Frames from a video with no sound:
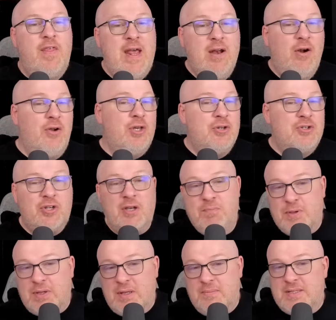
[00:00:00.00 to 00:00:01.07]
They don't usually
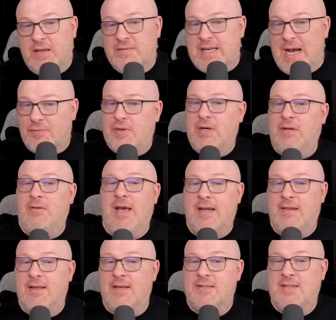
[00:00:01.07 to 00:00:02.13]
put themselves out there
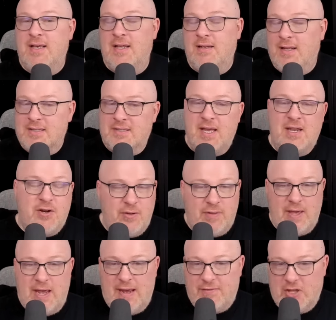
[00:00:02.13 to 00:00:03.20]
like this unless they know
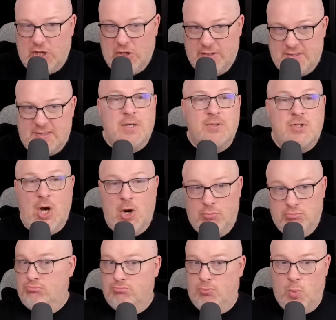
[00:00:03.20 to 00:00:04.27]
they have the goods. So
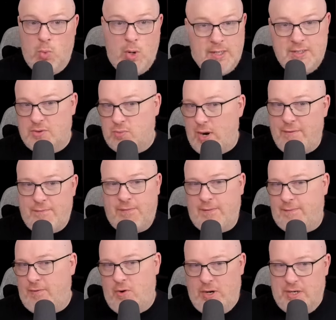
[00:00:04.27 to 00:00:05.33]
what is Rafe
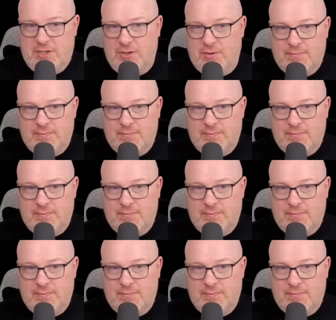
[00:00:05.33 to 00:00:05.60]
referring to?